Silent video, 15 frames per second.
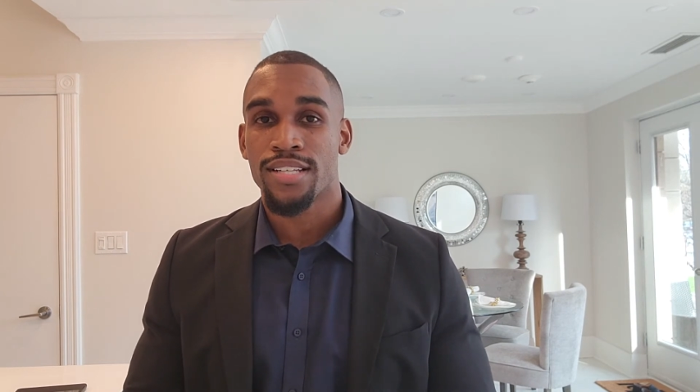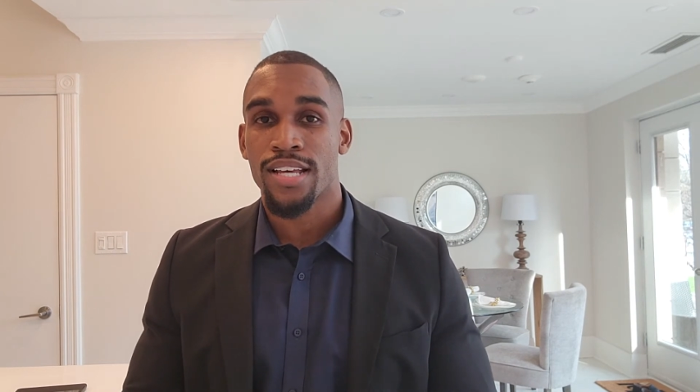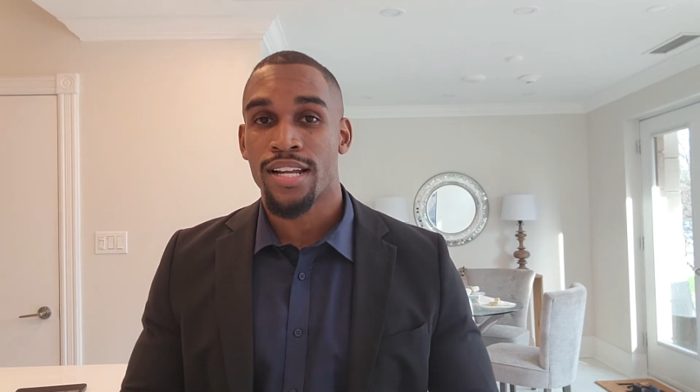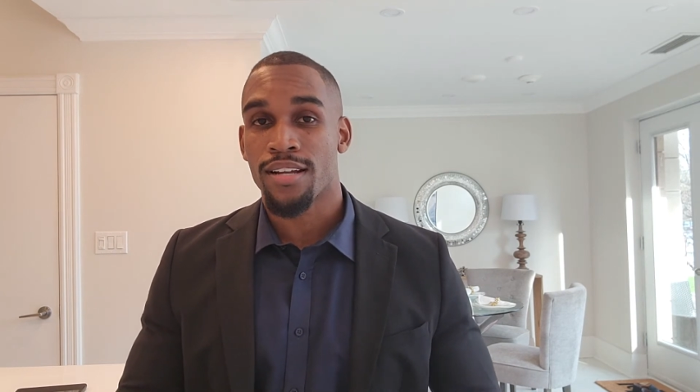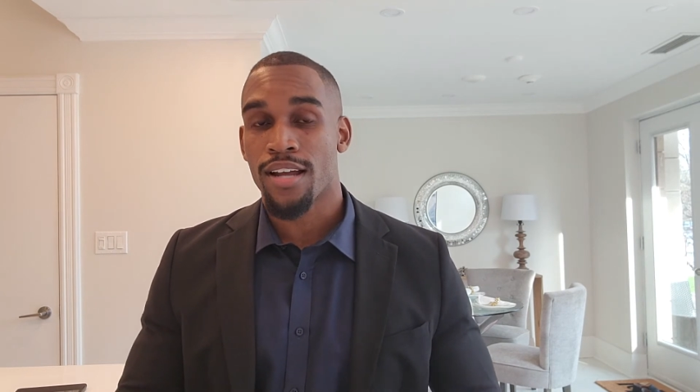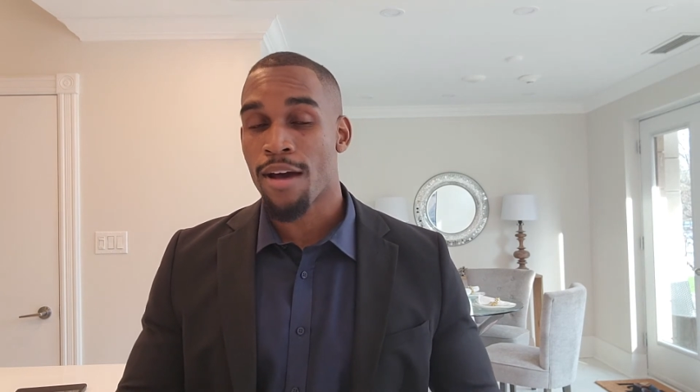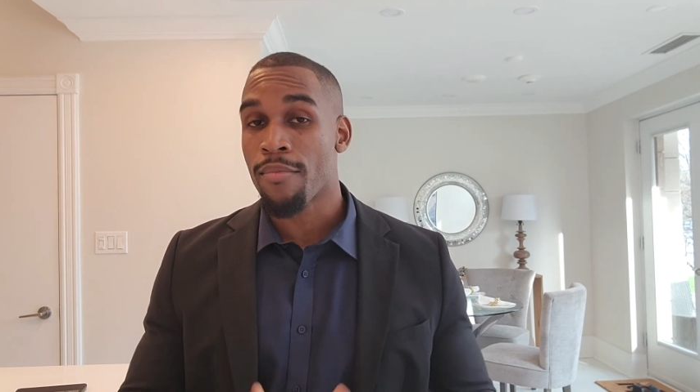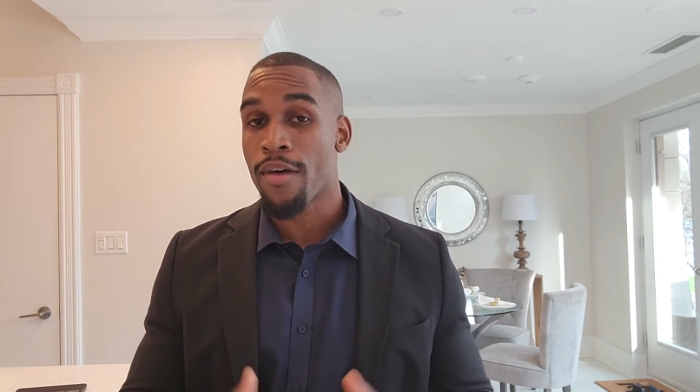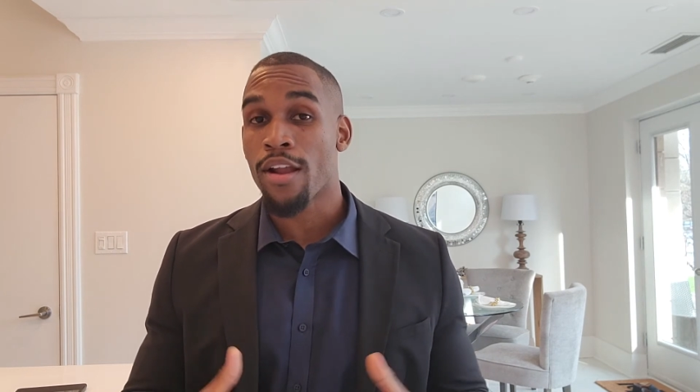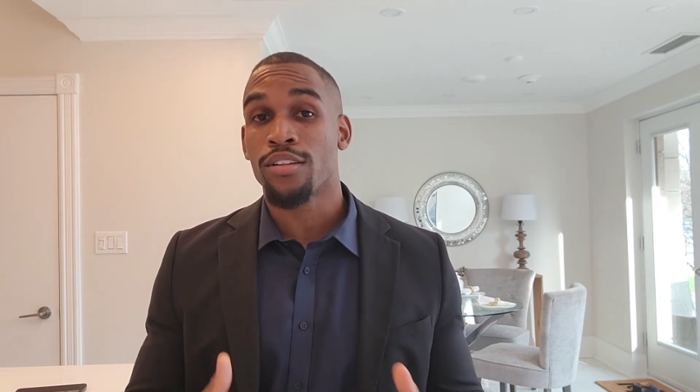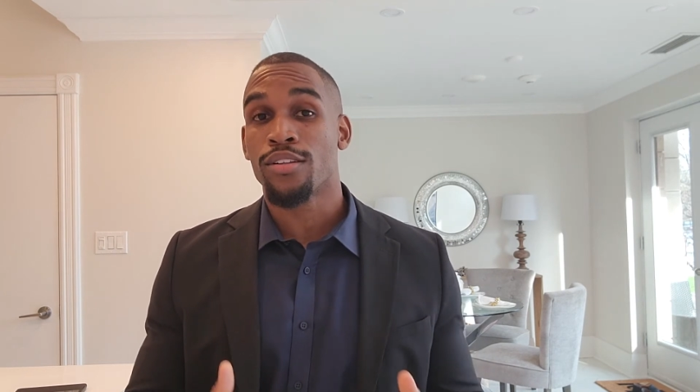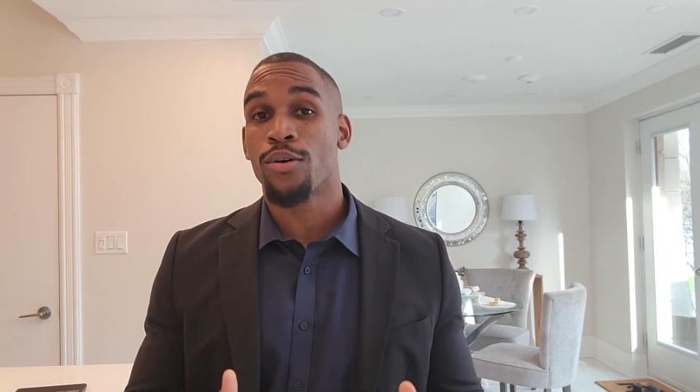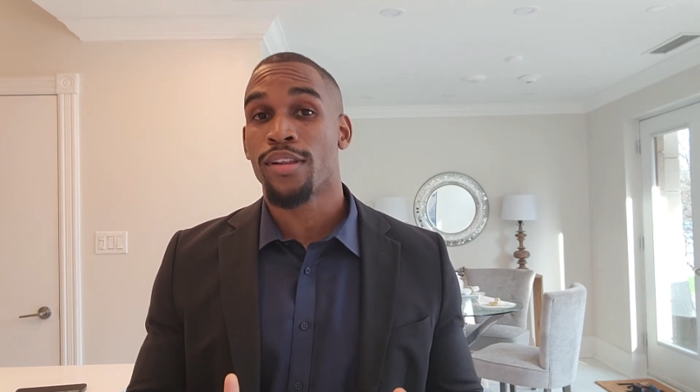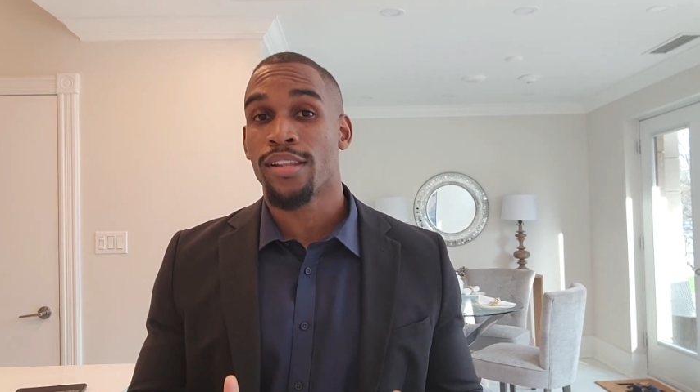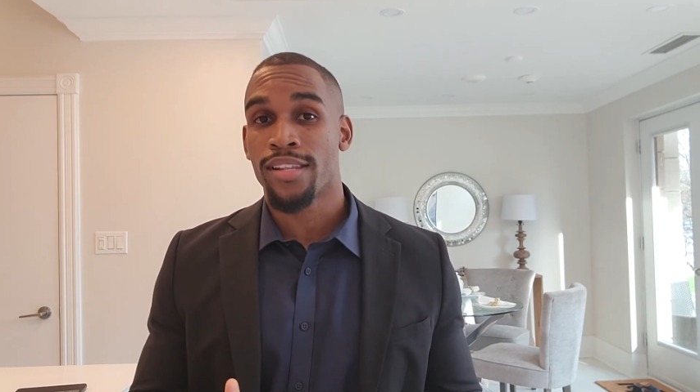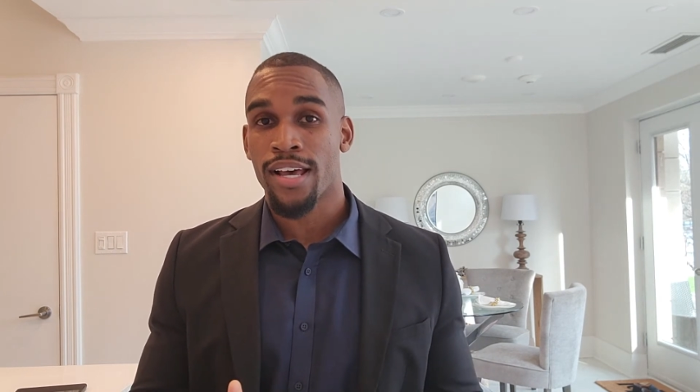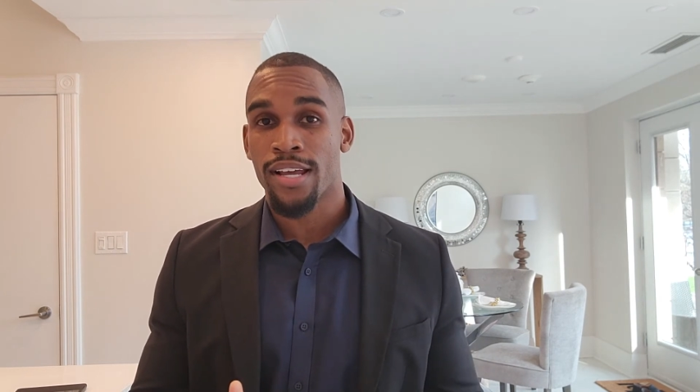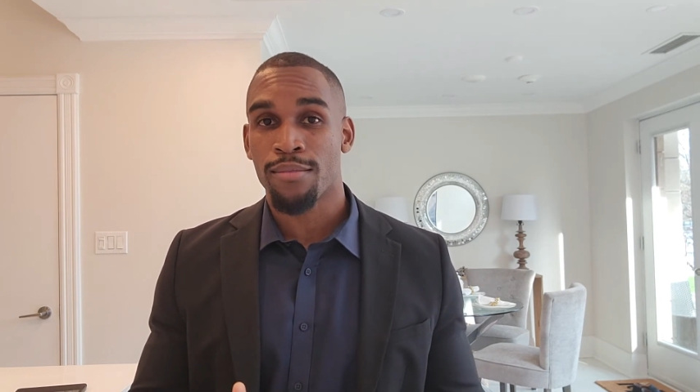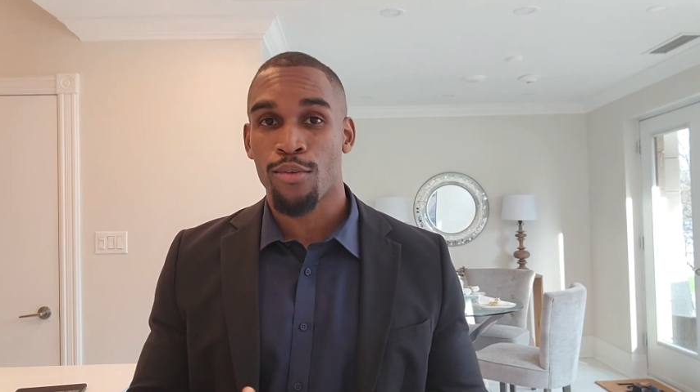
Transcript: and I'm not alone in that.